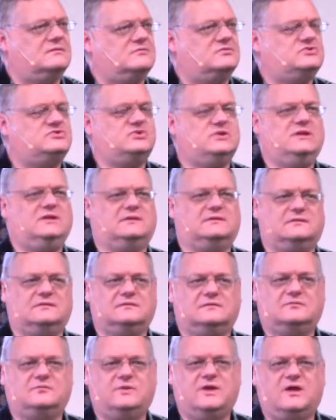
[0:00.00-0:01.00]
treat,
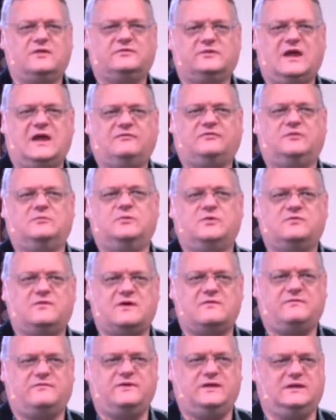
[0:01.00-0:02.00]
we also have to move
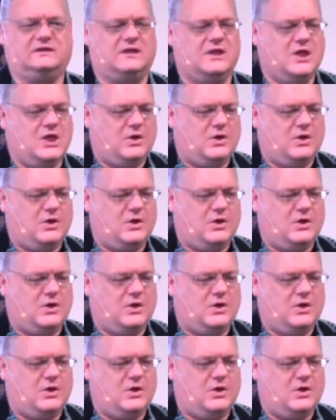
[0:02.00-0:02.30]
our feet.